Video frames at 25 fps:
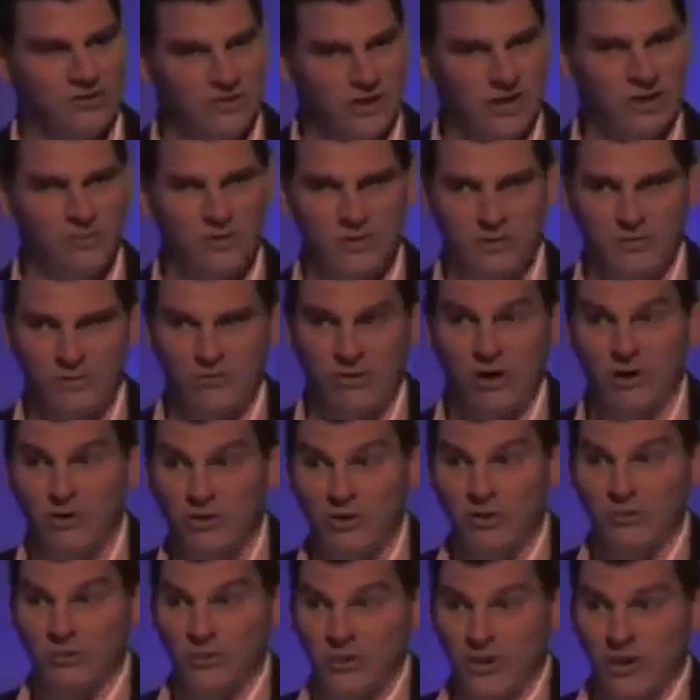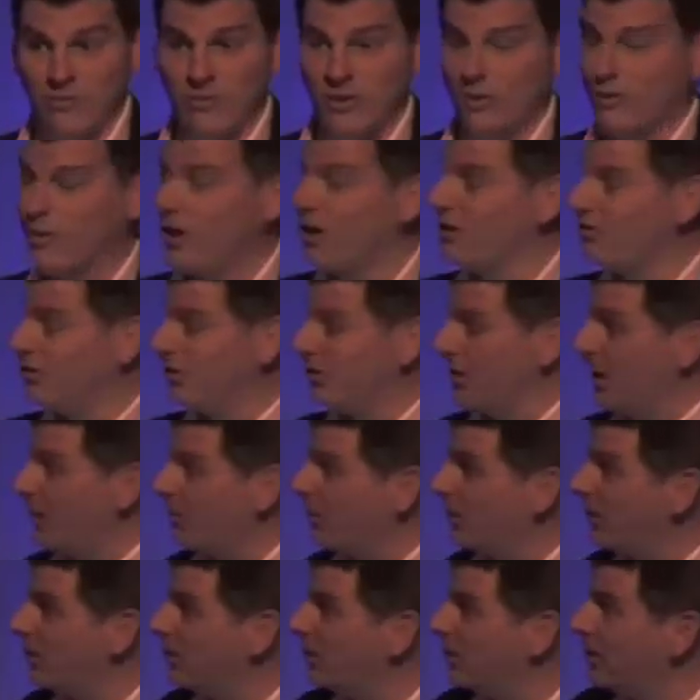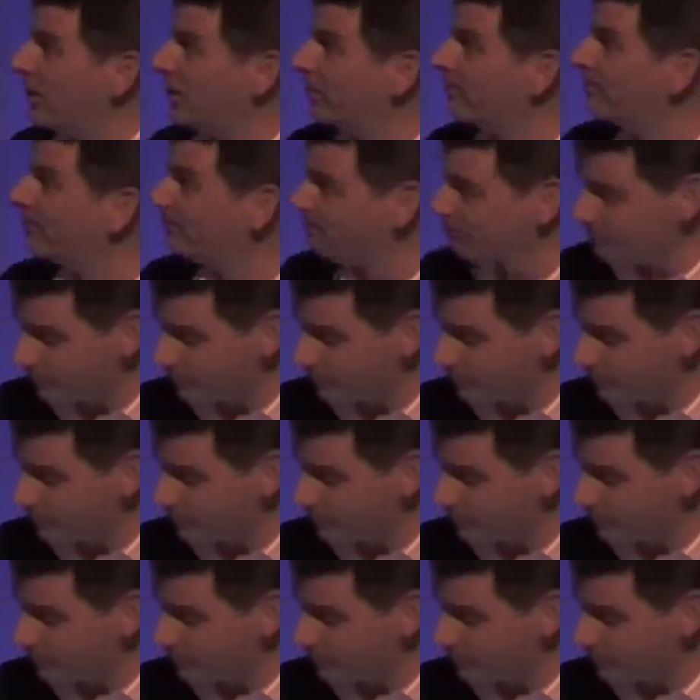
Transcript: And I want to be very honest with you about why I think that might be.